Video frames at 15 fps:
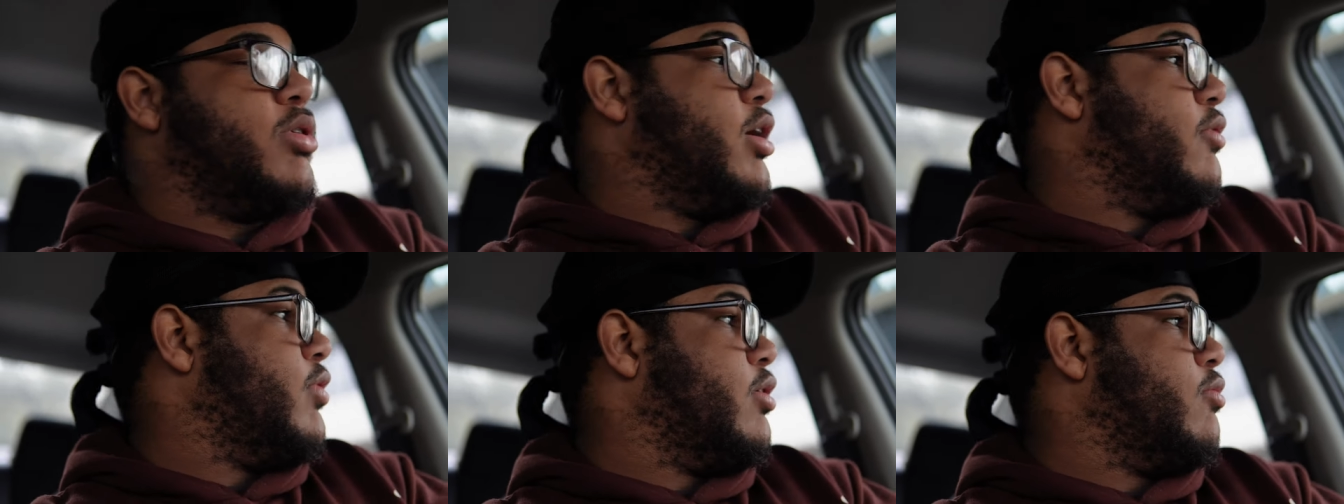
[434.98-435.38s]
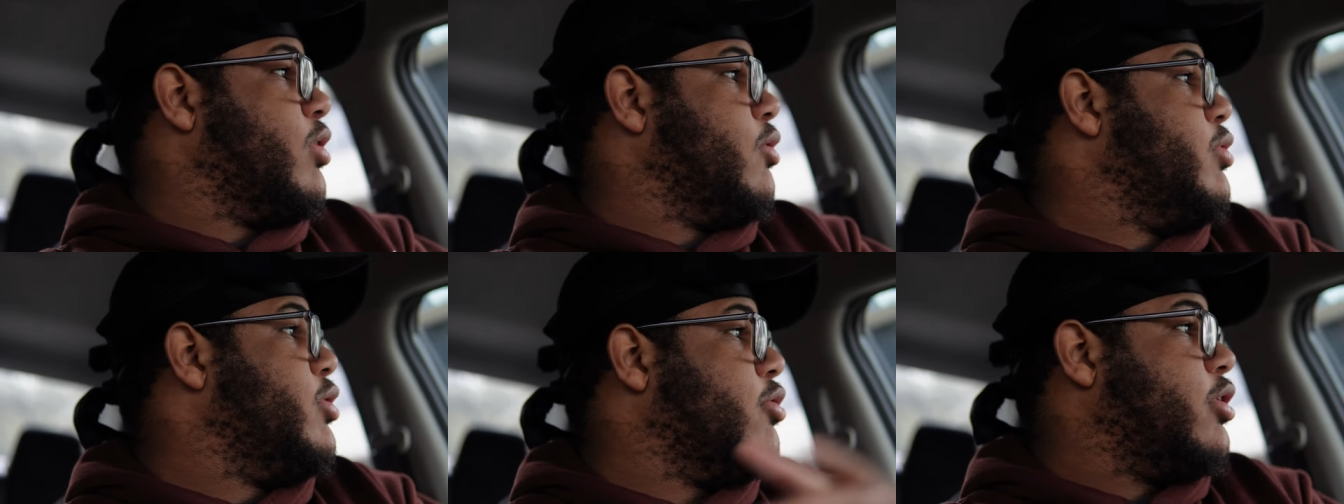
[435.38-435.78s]
Whatever that
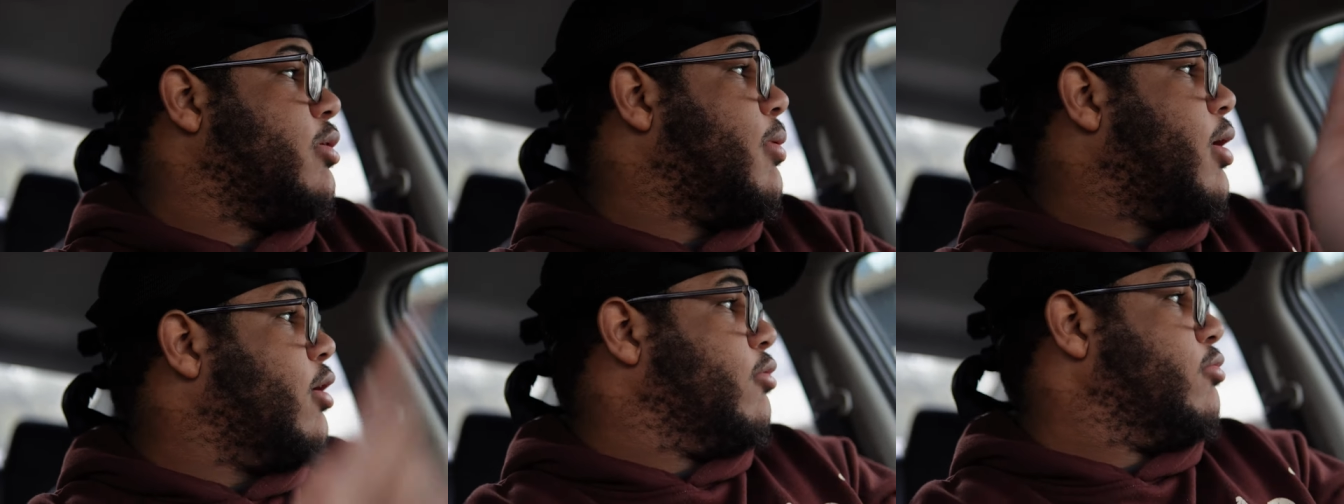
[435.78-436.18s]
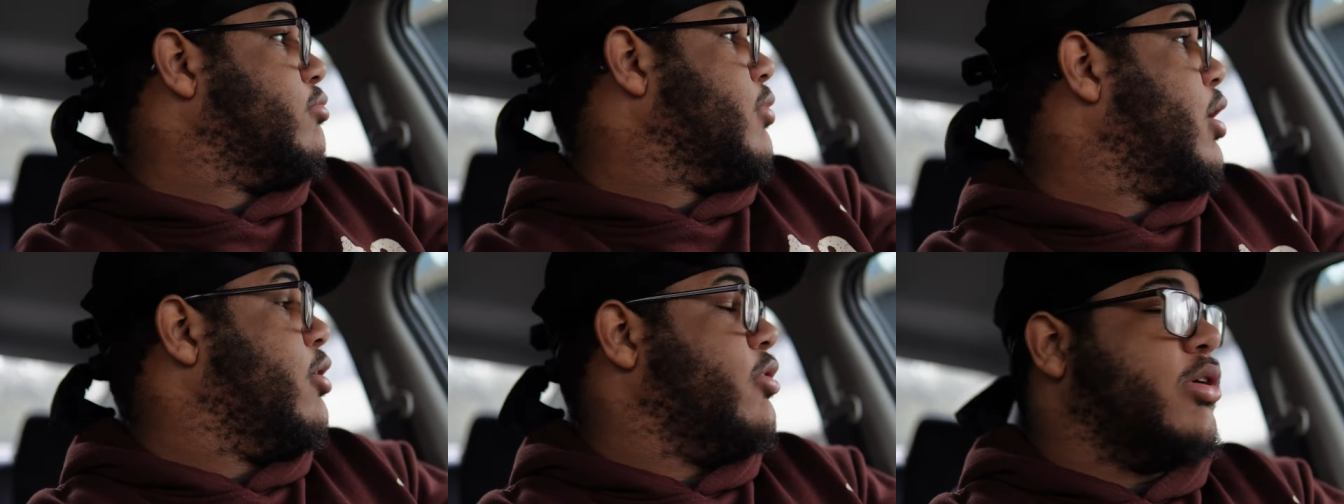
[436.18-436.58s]
word. We going up all
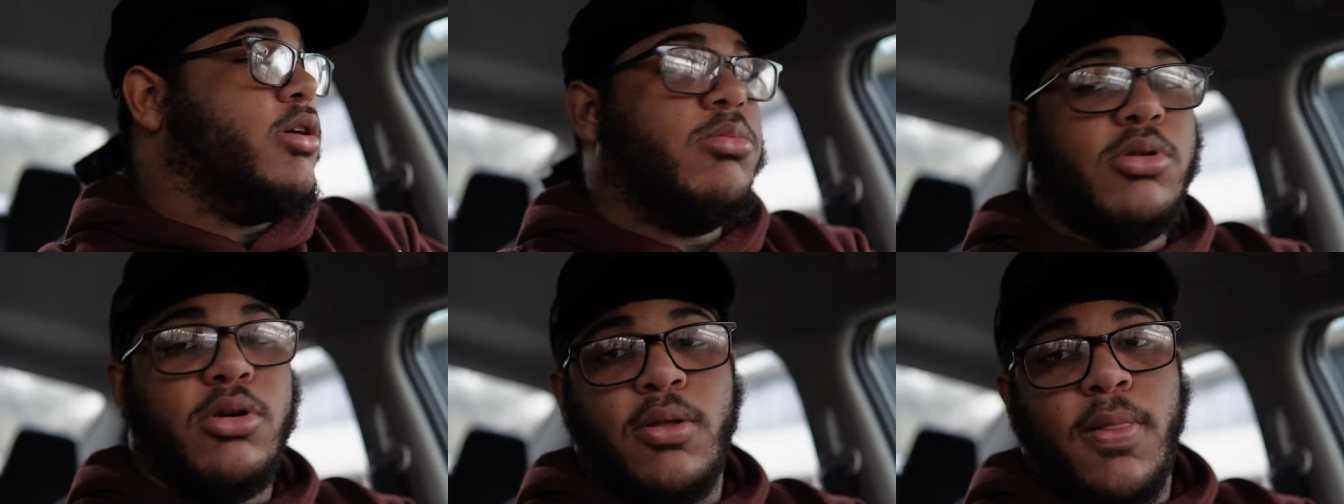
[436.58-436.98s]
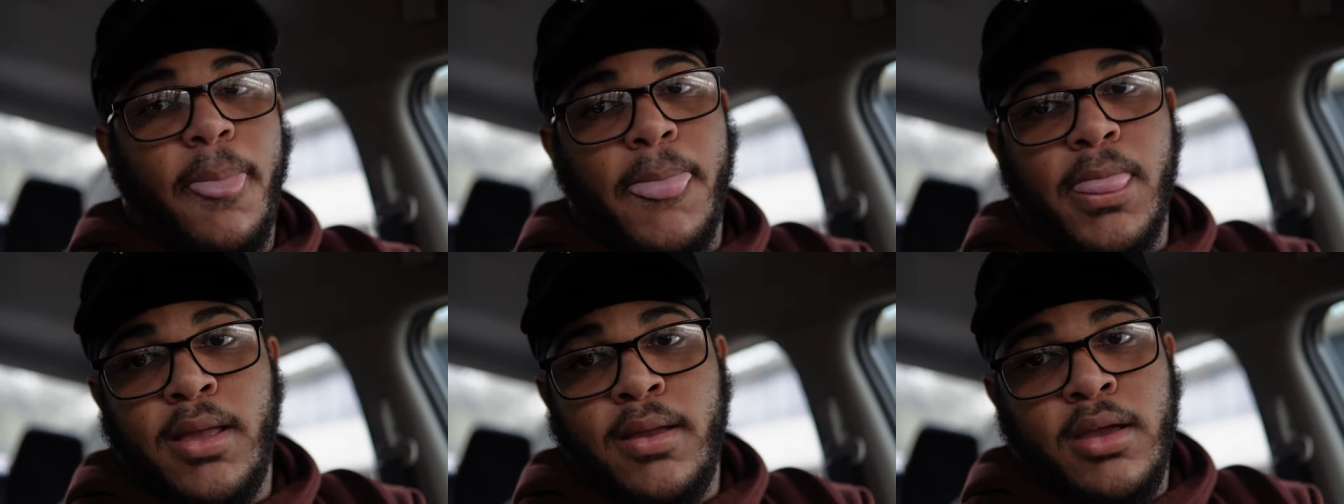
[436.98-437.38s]
all year, bro.
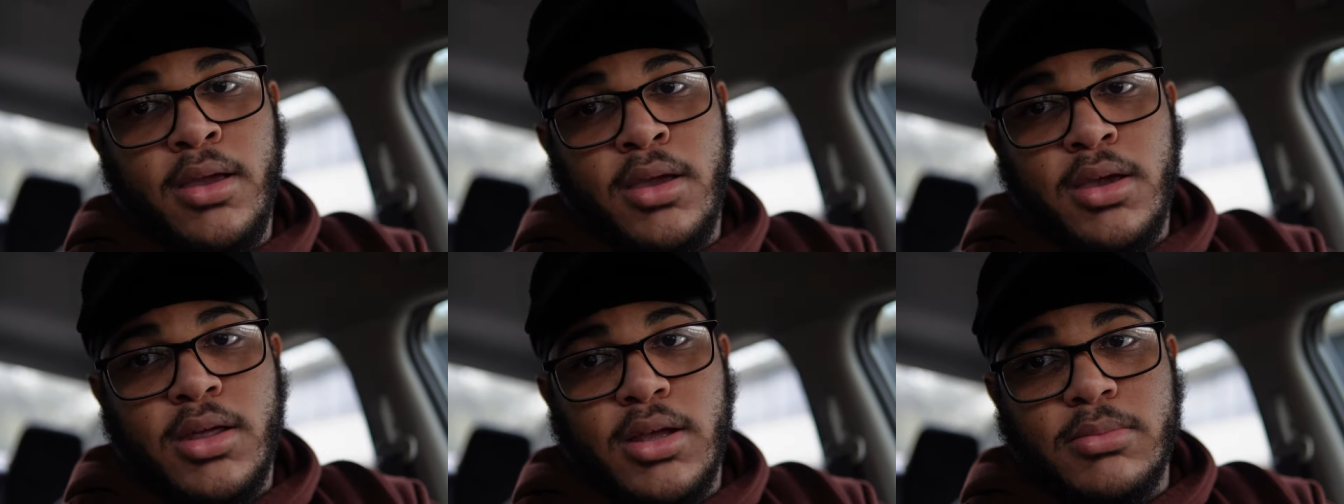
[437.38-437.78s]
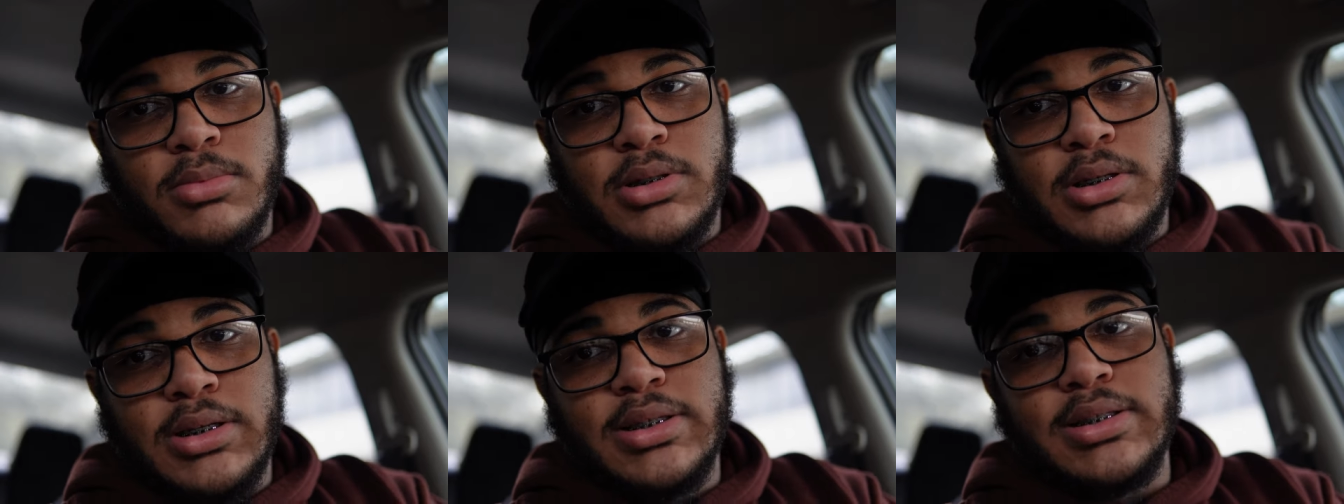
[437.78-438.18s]
I'm
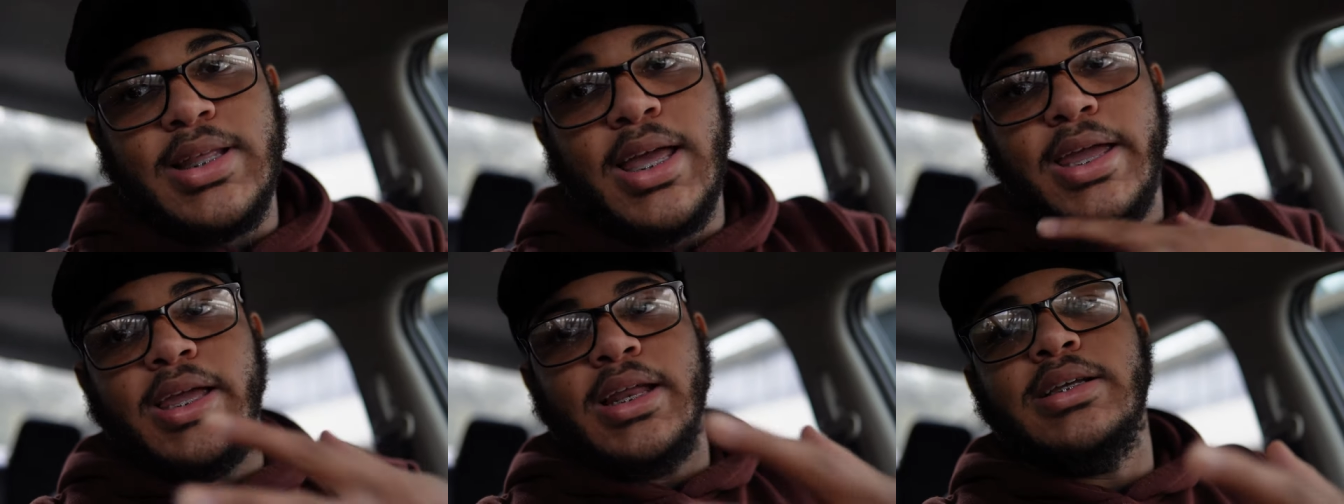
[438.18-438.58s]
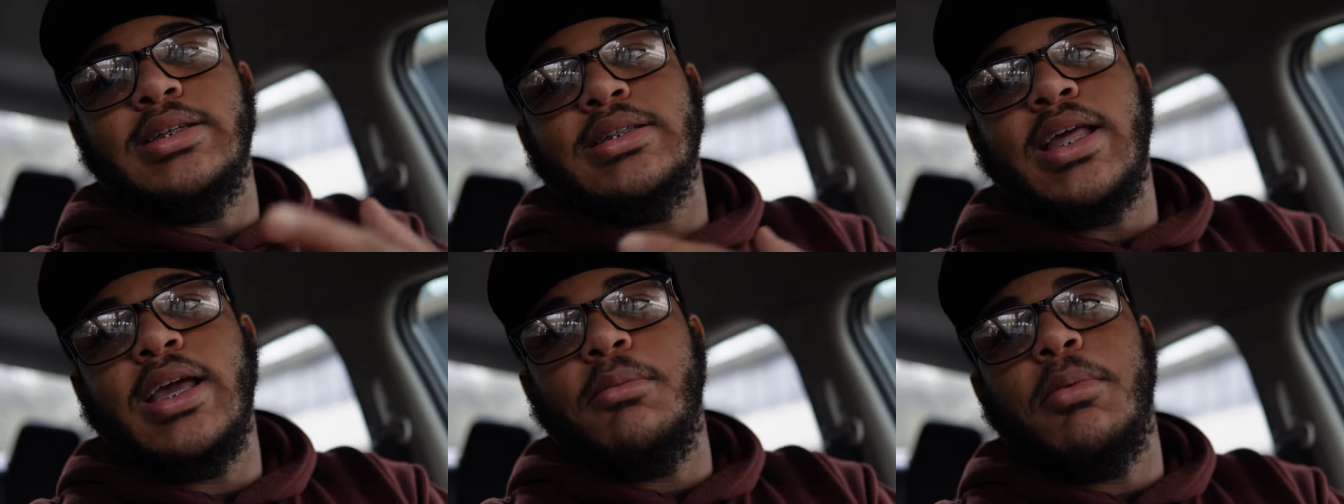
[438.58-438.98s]
saying that's the thing. That's
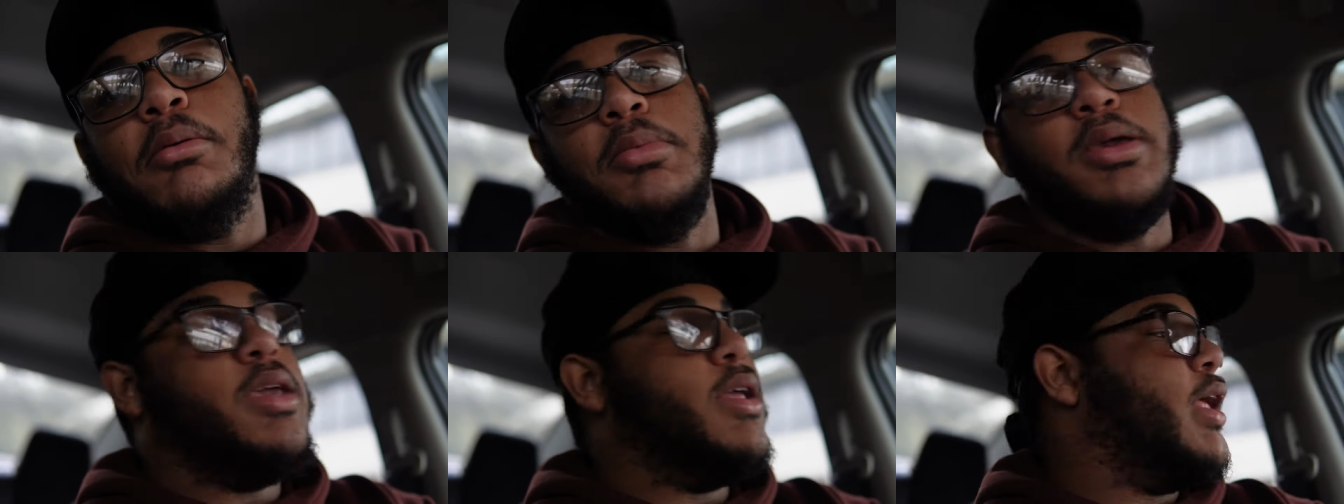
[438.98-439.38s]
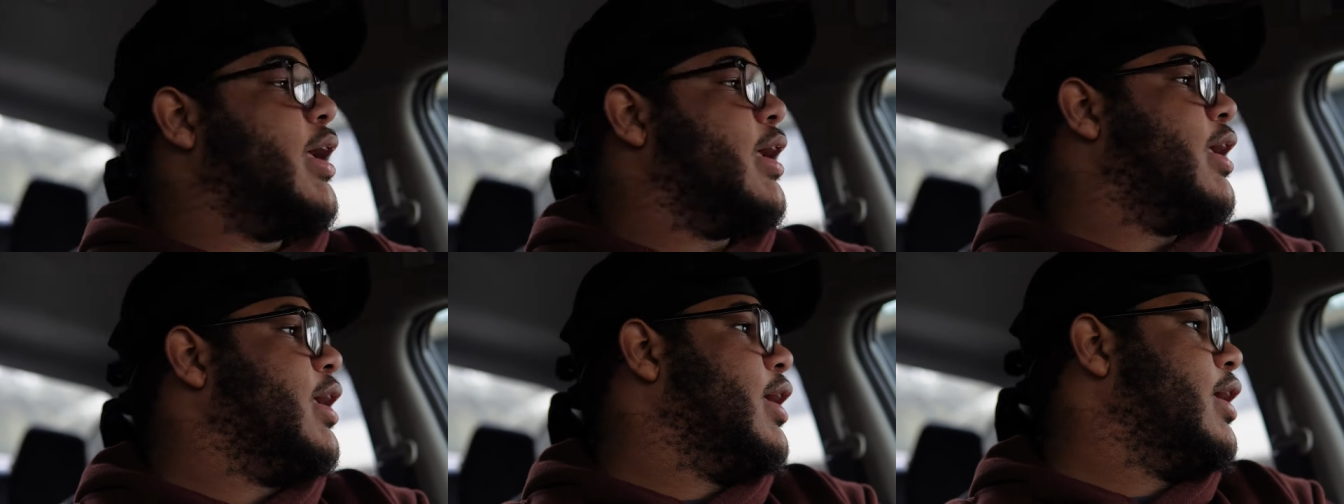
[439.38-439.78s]
the thing about me.
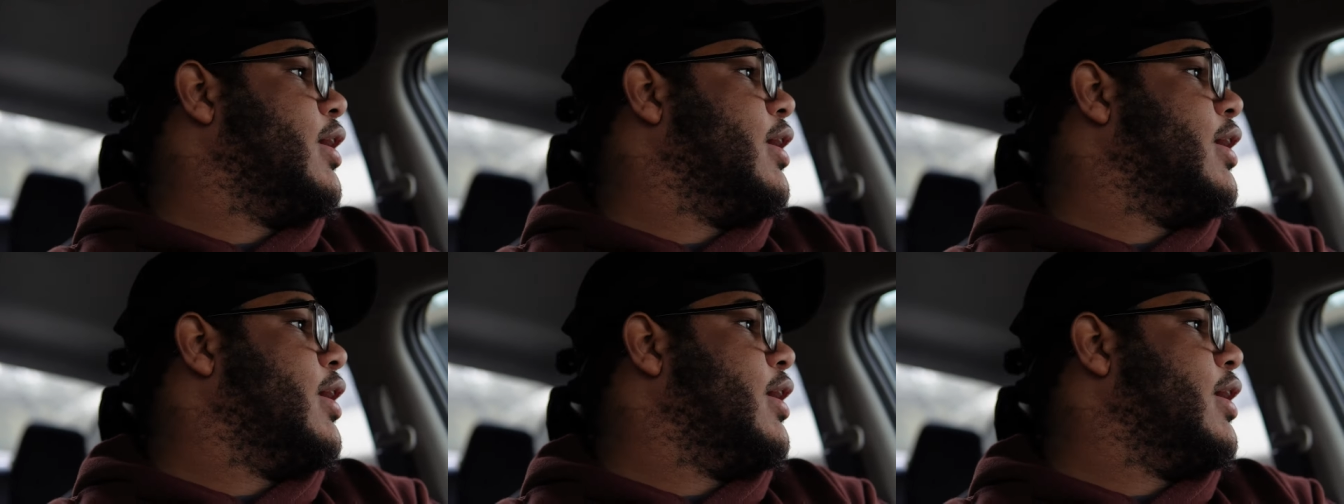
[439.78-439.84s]
Like